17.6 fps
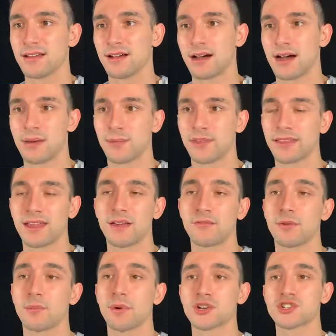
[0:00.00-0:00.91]
and they
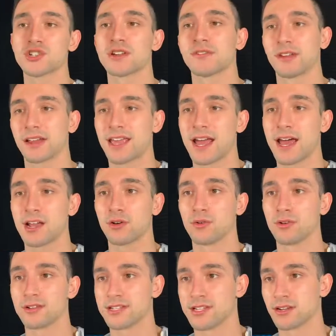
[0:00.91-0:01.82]
have a bunch of different
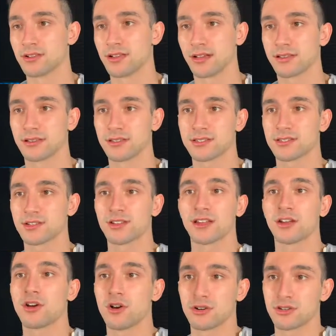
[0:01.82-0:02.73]
categories here. Like let's look
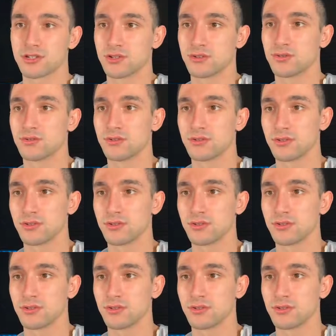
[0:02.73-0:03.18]
at cartoon,